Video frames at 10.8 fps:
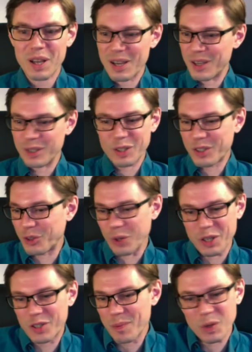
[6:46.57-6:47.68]
you just
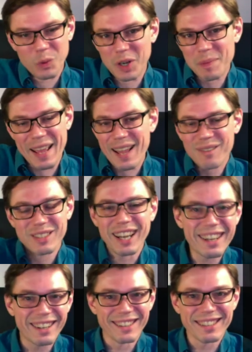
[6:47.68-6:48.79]
trust them and want them to have
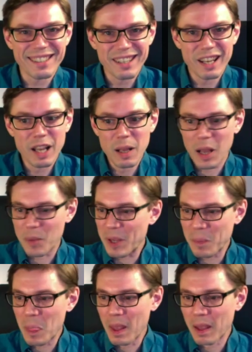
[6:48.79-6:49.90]
tigers. I mean,